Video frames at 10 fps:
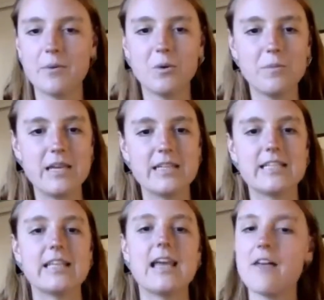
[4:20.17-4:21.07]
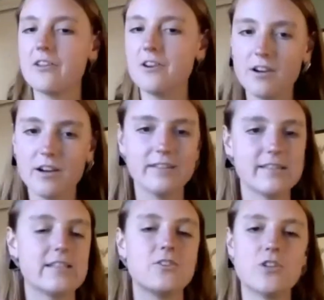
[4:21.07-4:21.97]
it will be to gather
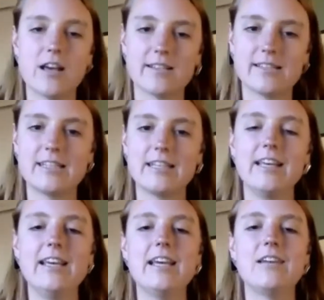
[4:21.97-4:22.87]
and suggest